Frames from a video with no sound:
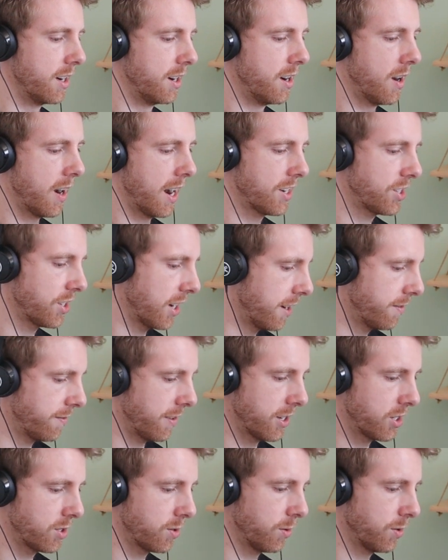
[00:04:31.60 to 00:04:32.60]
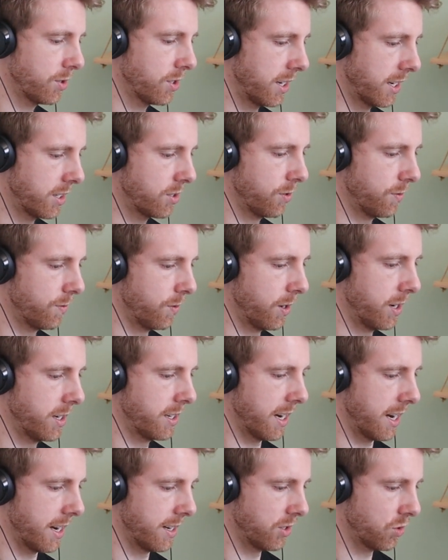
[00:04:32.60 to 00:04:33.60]
Nightshade vegetables you need to
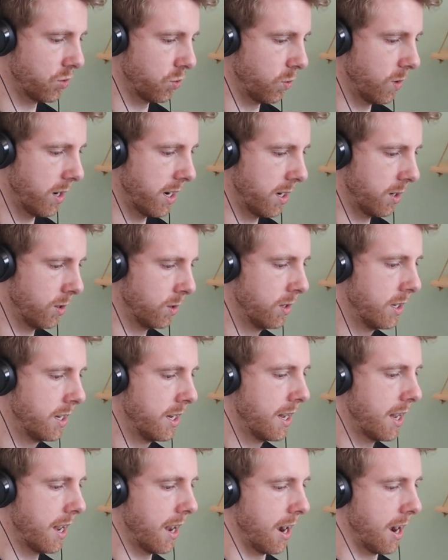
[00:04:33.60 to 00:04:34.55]
avoid as well.